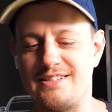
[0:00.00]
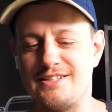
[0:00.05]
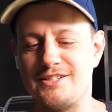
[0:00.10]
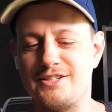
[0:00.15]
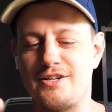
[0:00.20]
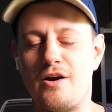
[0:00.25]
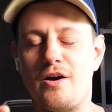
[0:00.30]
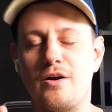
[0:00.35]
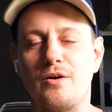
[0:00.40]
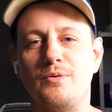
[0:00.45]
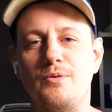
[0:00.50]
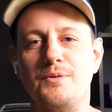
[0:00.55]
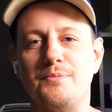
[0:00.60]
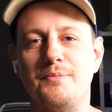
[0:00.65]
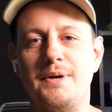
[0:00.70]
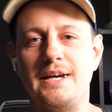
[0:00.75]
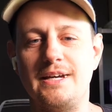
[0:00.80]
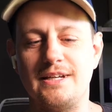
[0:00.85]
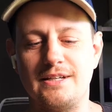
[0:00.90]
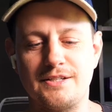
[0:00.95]
stock one
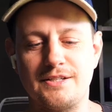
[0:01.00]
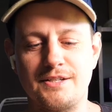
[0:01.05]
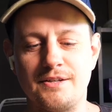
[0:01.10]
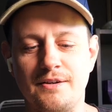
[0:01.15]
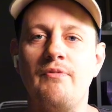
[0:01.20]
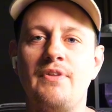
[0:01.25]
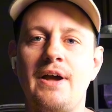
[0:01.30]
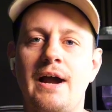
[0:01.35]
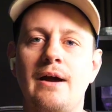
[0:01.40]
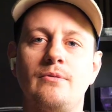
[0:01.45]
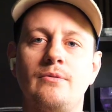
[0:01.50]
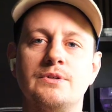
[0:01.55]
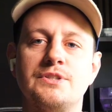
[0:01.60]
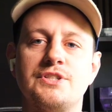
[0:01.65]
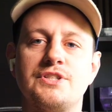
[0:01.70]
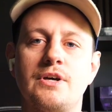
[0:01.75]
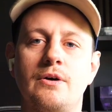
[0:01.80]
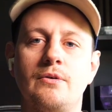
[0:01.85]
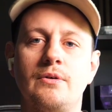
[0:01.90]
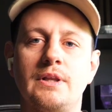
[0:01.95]
makes. That
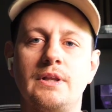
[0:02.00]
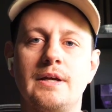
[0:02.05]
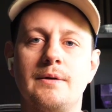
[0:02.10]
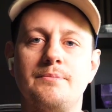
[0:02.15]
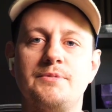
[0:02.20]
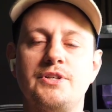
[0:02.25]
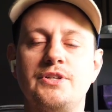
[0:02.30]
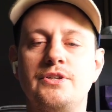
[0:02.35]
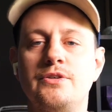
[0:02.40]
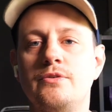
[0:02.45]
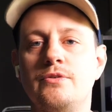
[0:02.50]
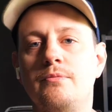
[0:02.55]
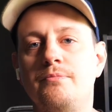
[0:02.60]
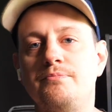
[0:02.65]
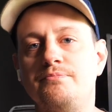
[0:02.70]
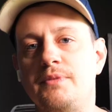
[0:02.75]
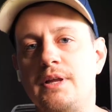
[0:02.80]
one's totally up to you.